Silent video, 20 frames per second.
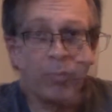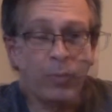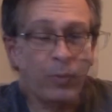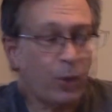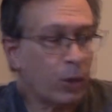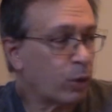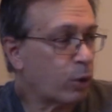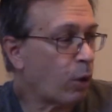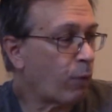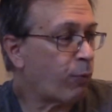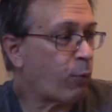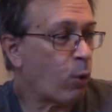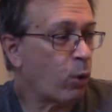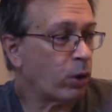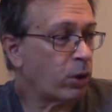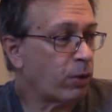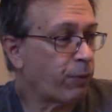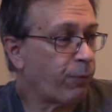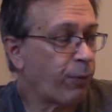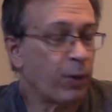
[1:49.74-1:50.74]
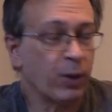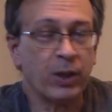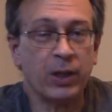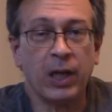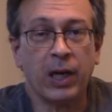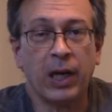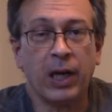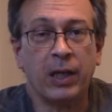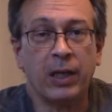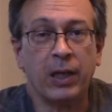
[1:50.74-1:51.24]
So of course the first
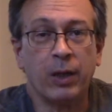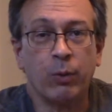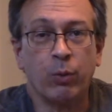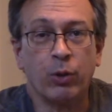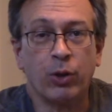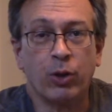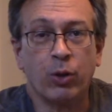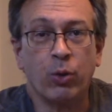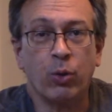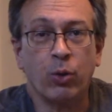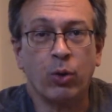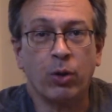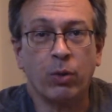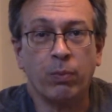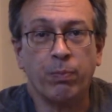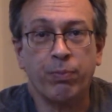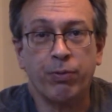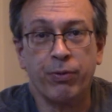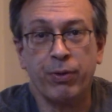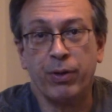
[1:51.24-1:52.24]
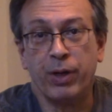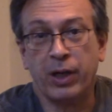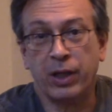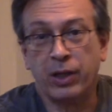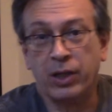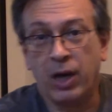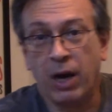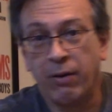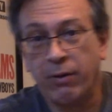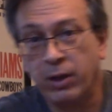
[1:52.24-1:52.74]
thing I did was Google pruning
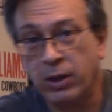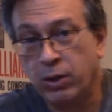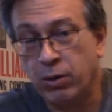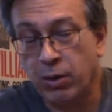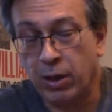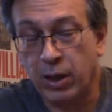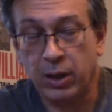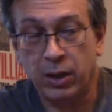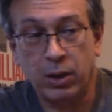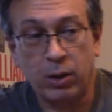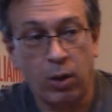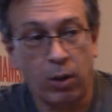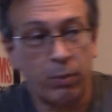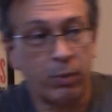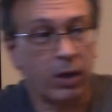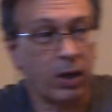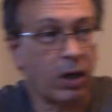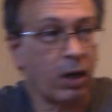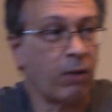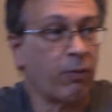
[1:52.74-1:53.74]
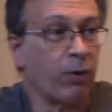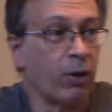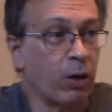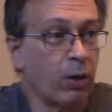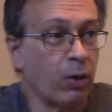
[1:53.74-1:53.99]
cherry trees. So I'm going to give it